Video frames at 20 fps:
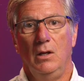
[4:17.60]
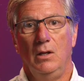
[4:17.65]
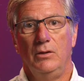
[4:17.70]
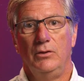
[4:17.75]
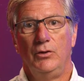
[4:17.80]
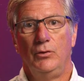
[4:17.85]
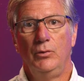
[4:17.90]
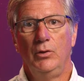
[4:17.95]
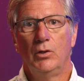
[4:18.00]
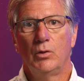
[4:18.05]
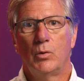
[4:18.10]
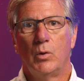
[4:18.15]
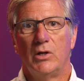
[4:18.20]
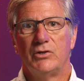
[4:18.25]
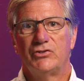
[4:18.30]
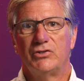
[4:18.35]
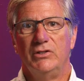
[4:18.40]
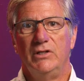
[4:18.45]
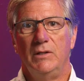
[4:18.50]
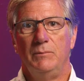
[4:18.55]
The real
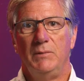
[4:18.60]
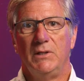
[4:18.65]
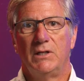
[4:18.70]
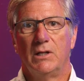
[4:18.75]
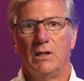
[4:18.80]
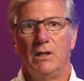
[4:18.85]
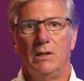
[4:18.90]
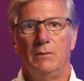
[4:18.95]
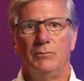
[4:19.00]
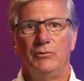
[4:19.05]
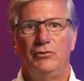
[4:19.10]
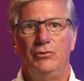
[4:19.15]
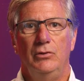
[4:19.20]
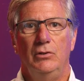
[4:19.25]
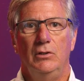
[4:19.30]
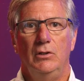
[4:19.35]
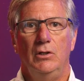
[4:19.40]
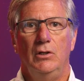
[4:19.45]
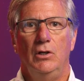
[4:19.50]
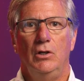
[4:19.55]
question then becomes,
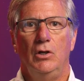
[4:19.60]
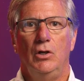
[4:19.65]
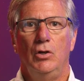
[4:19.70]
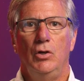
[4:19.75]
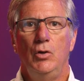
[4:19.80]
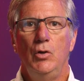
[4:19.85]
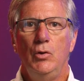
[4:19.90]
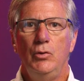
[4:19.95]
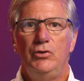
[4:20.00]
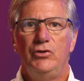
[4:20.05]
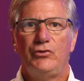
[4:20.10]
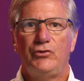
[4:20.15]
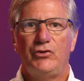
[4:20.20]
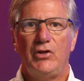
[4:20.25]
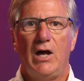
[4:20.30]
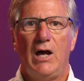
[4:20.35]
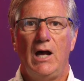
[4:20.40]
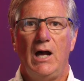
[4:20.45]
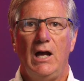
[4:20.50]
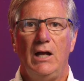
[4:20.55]
who
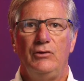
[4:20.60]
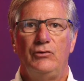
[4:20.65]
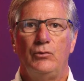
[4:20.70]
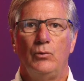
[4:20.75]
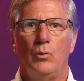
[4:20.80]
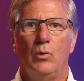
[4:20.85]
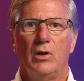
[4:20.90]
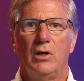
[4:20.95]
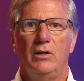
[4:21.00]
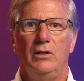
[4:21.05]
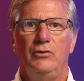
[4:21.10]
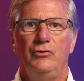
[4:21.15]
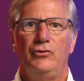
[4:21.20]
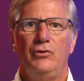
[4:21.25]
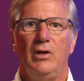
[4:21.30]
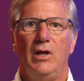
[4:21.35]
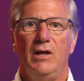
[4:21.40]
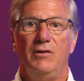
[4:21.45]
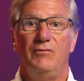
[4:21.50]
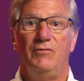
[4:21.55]
decides what is
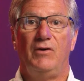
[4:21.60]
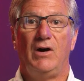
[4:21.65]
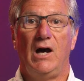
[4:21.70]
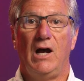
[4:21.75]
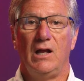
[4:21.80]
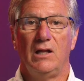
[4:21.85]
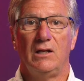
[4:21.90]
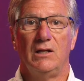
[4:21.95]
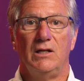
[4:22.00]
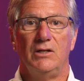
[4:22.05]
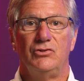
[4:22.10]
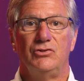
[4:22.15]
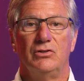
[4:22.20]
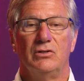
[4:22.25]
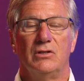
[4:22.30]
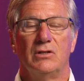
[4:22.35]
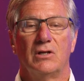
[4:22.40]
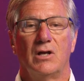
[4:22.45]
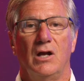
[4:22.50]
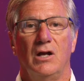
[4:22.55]
a violation
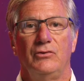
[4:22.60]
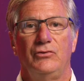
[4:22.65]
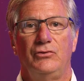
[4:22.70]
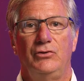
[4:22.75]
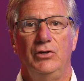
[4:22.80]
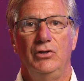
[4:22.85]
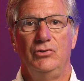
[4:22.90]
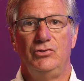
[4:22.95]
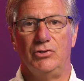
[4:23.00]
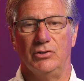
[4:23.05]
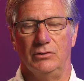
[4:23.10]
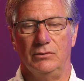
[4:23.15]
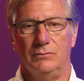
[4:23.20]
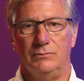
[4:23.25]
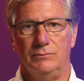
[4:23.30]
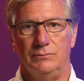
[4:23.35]
of the Constitution?